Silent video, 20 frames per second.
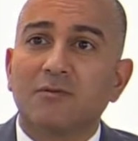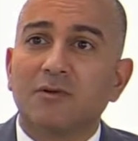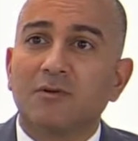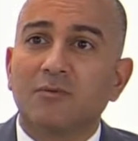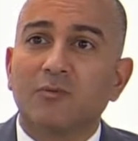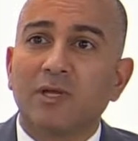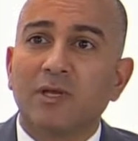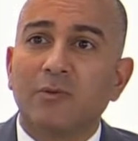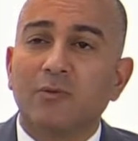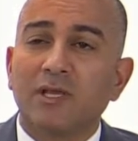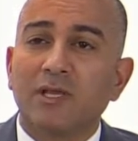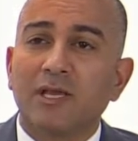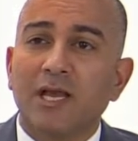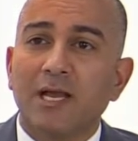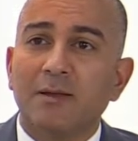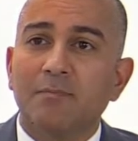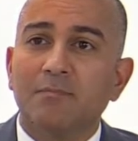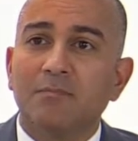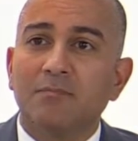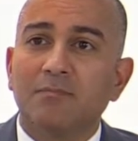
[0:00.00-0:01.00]
we
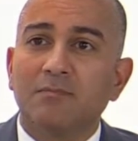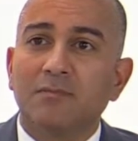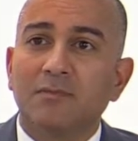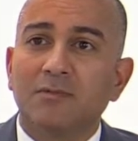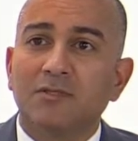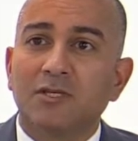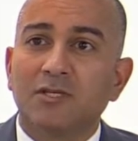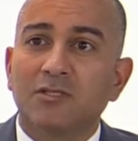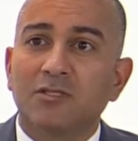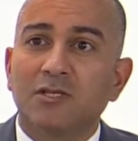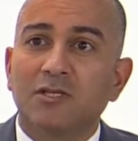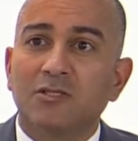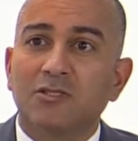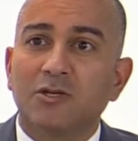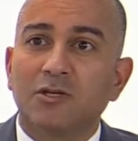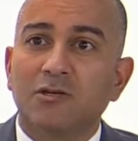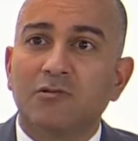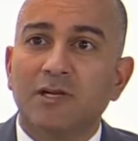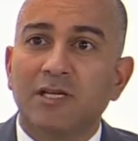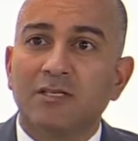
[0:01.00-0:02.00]
came
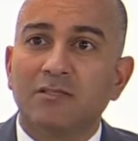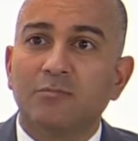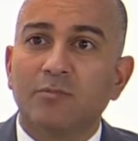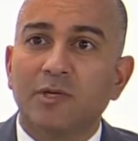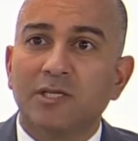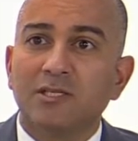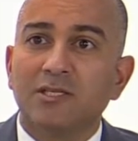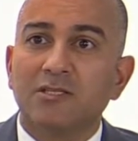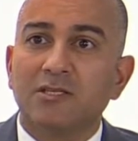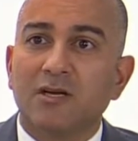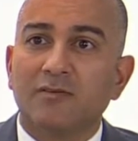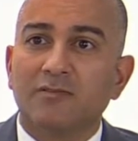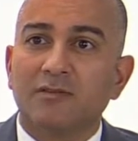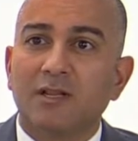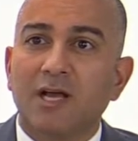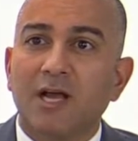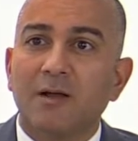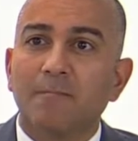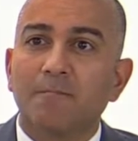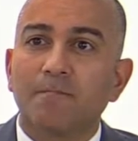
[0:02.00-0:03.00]
to agree some business
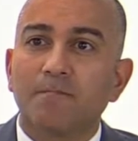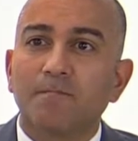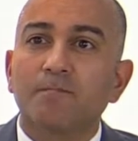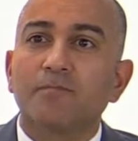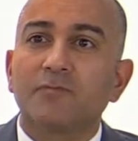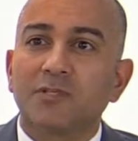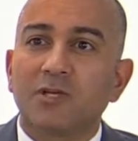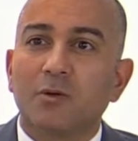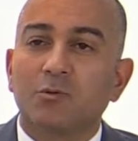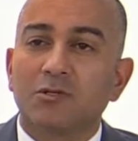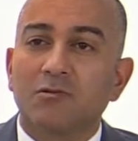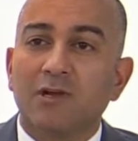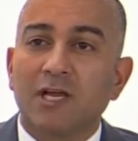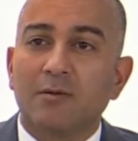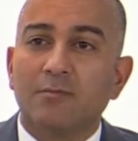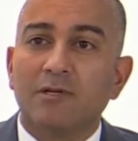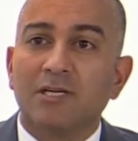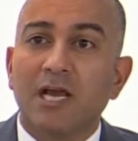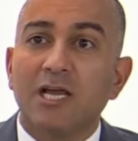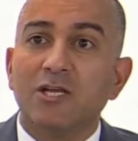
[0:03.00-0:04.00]
after that. So it was a
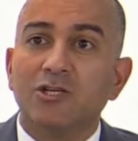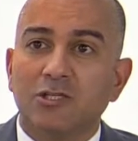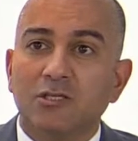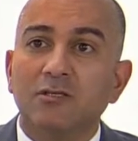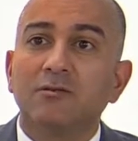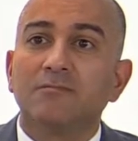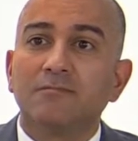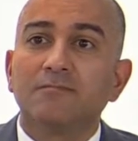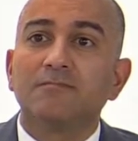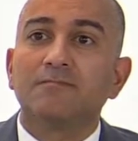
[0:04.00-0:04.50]
recommendation.